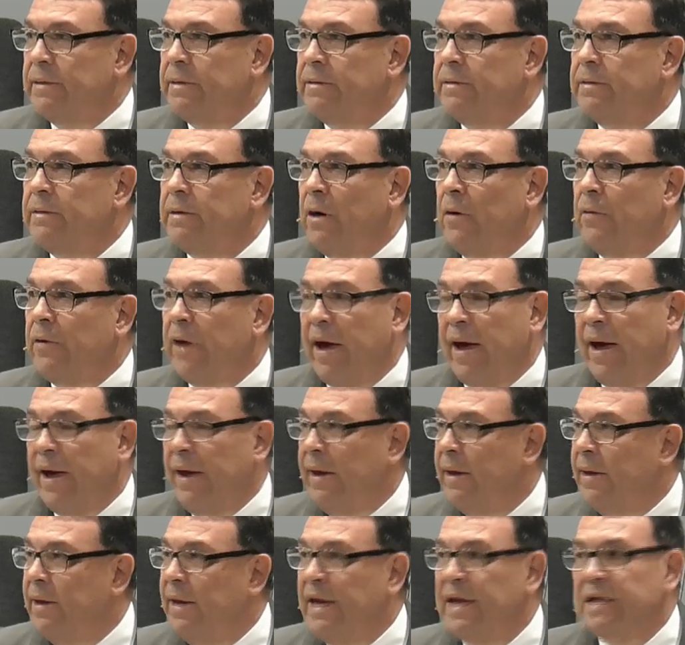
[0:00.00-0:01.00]
Okay?
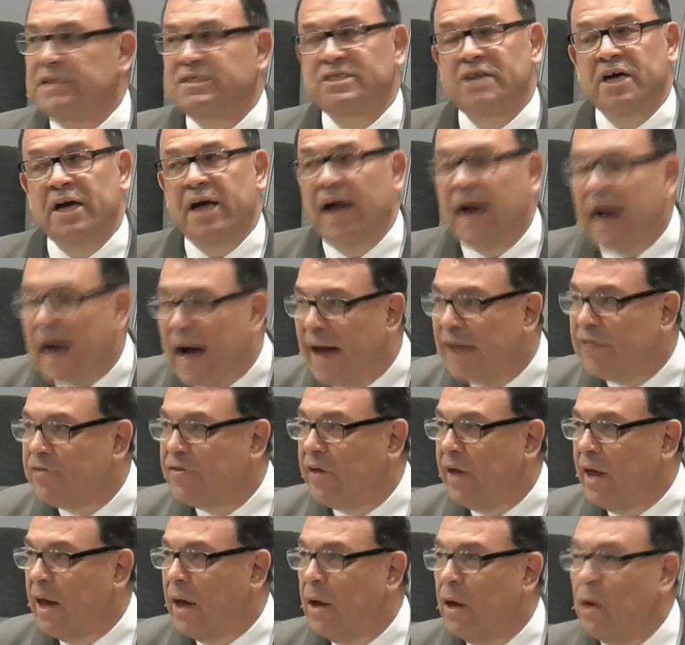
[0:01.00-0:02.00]
It's a God
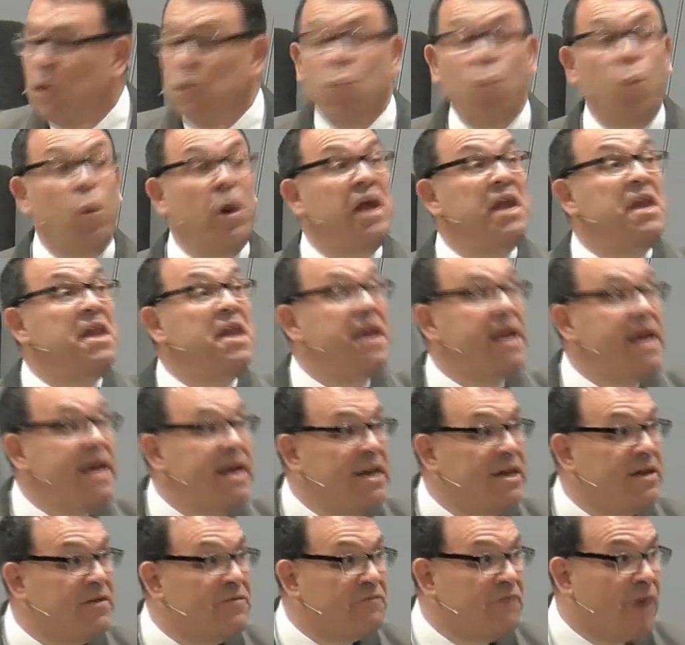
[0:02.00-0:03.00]
thing. We
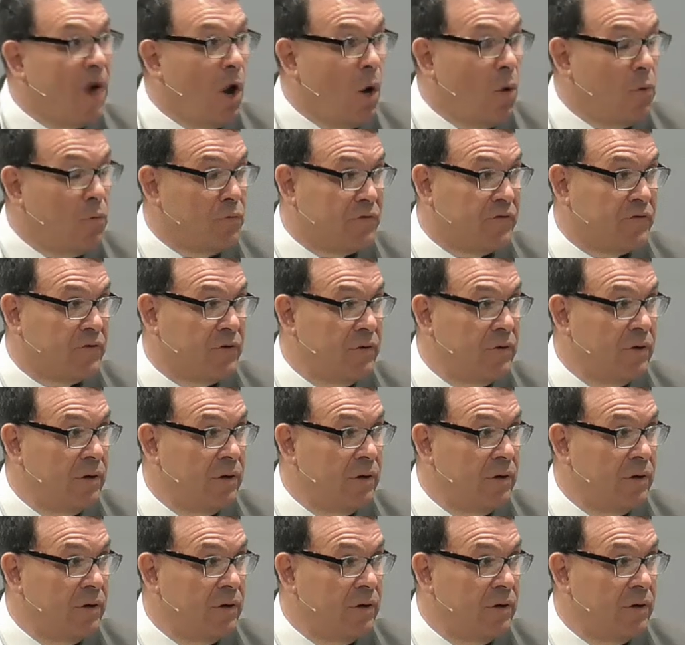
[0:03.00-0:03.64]
need to vote.